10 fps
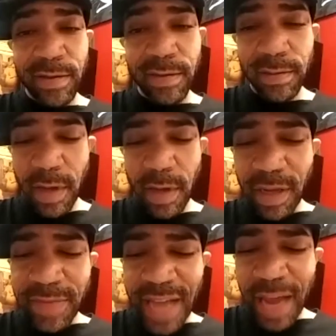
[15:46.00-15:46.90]

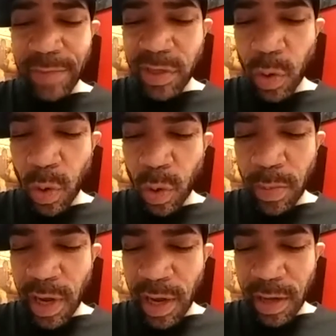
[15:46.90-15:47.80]
Sometimes it's cool, like
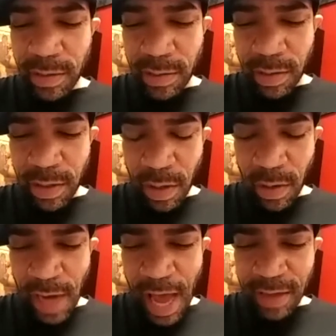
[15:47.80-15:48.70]
but you know, a
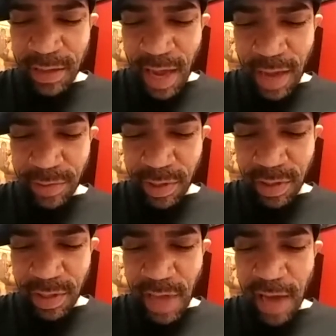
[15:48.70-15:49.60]
lot of times you
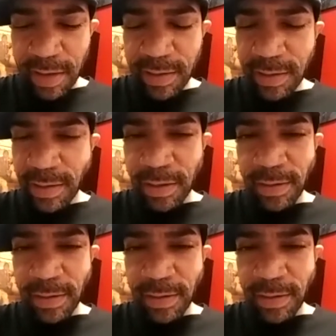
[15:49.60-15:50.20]
just gotta, you know,